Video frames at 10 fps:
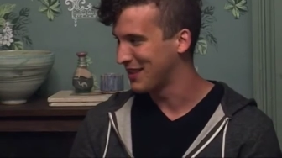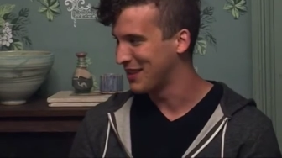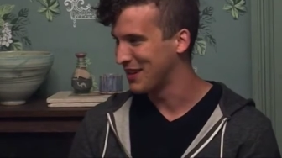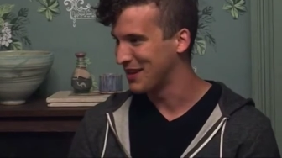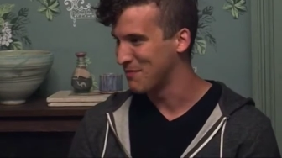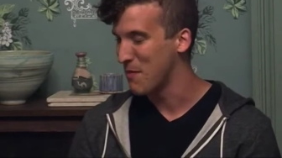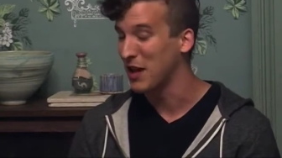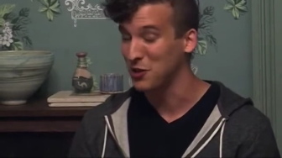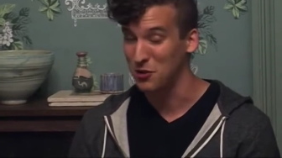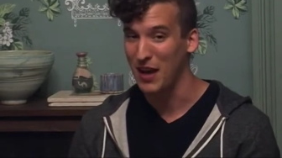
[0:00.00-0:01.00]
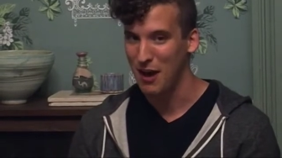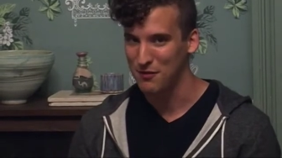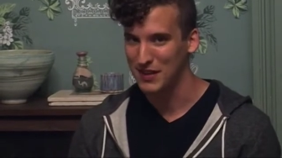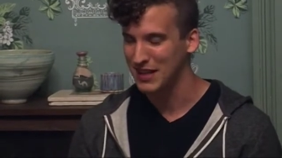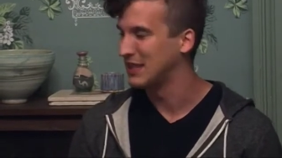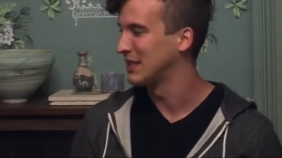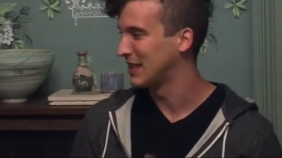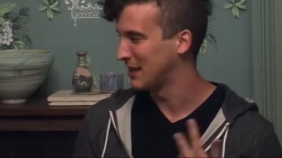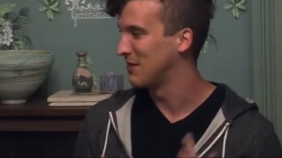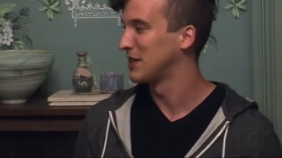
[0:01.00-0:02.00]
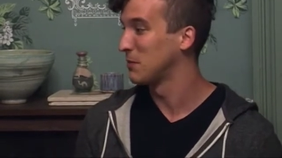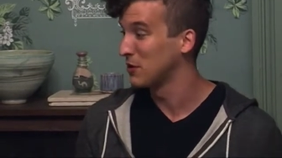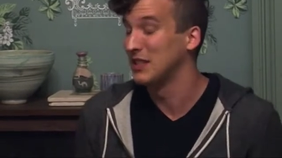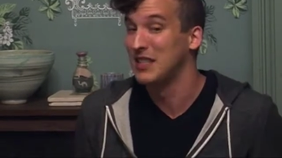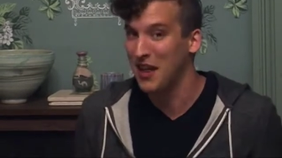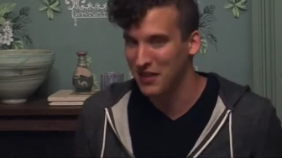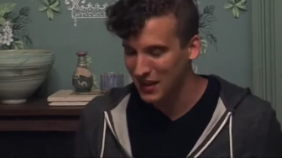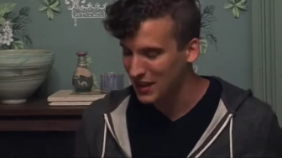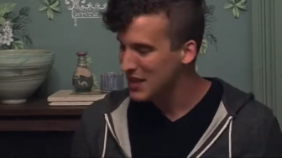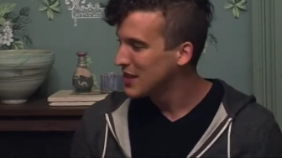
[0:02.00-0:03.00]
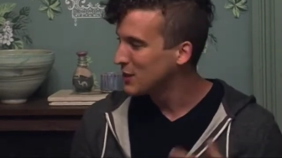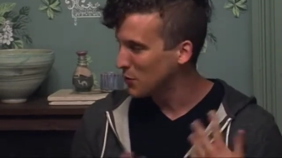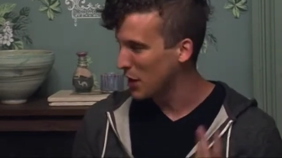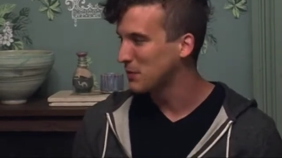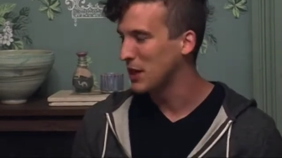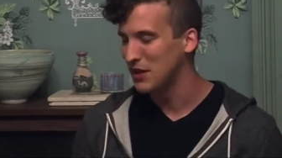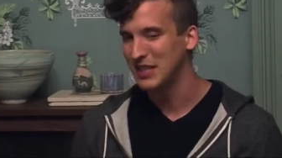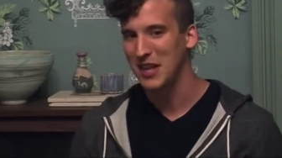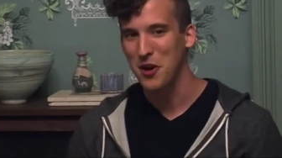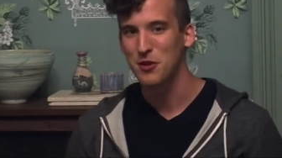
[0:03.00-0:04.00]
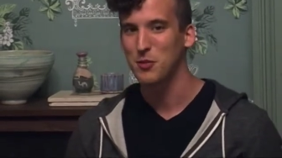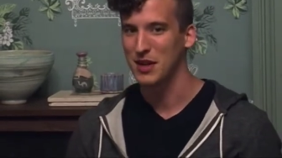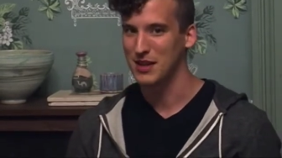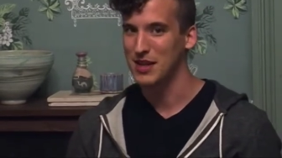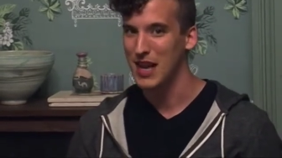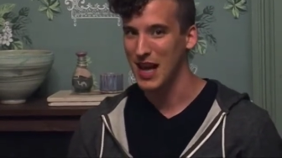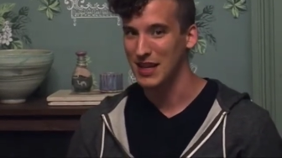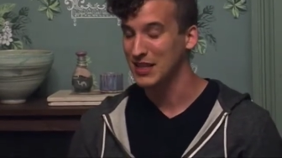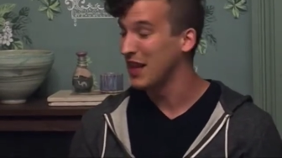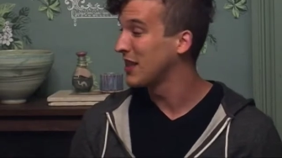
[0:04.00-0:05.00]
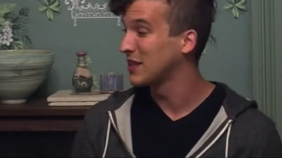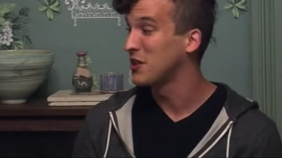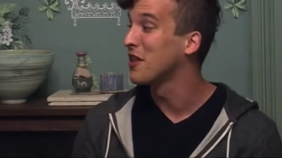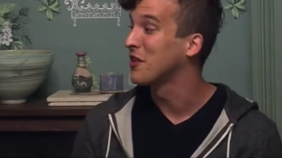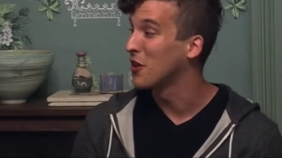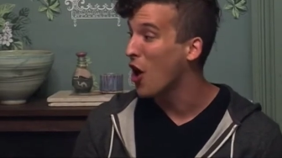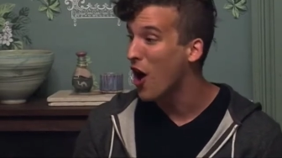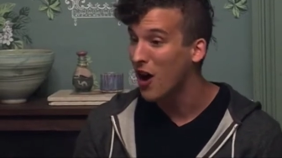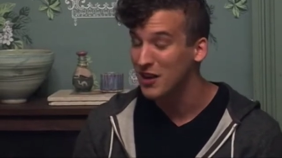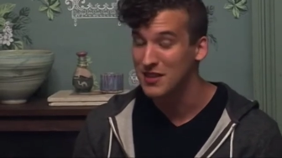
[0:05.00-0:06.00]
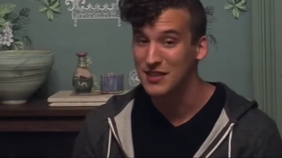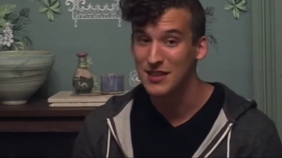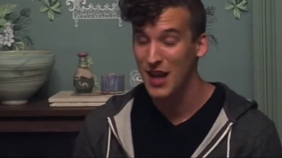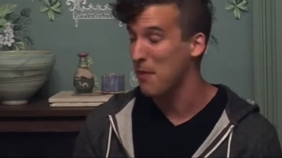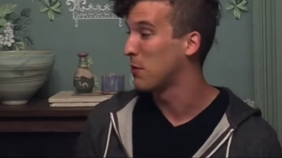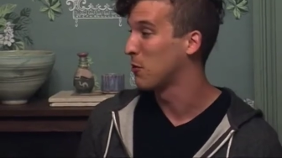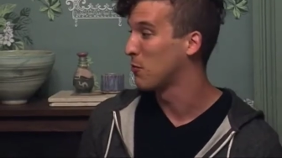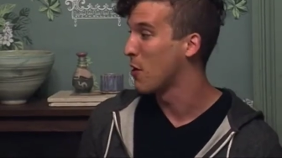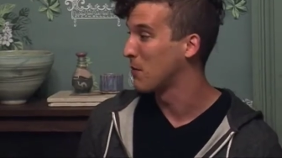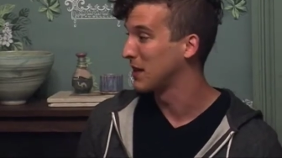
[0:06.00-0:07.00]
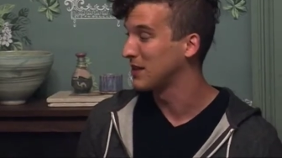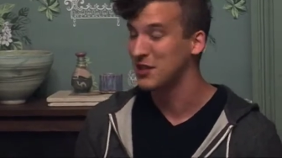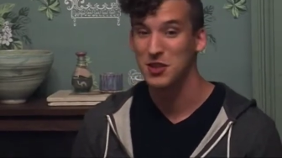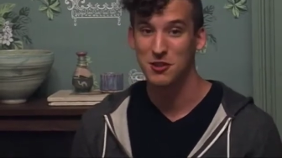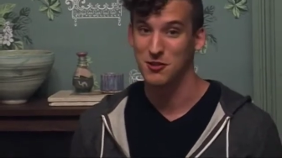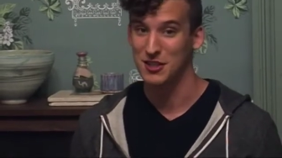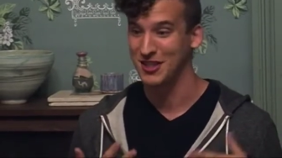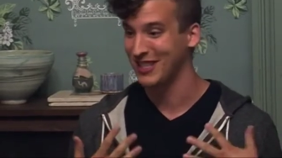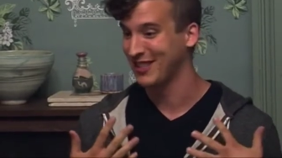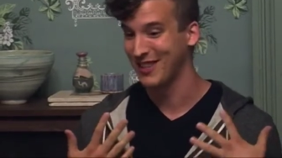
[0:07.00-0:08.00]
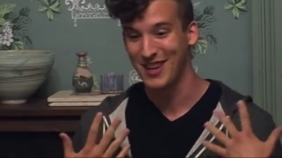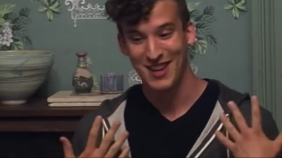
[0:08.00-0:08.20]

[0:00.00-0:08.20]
the magical outfit is invisible, it's nothing. So he comes out in his underwear at the end, and that's another unstoppable moment. The children just